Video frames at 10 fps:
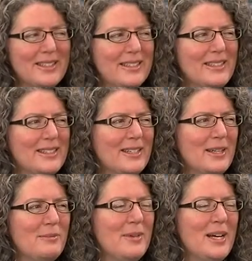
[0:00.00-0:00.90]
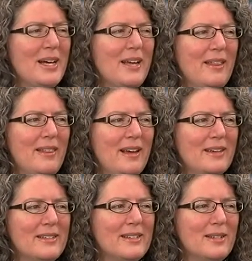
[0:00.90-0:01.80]
at this time
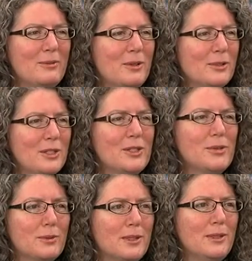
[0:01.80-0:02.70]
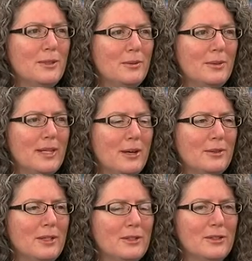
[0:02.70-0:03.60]
that uh, we were just thrilled with how
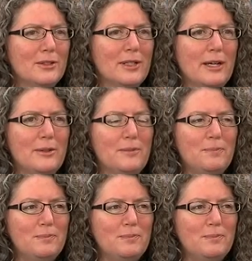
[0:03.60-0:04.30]
it all turned out.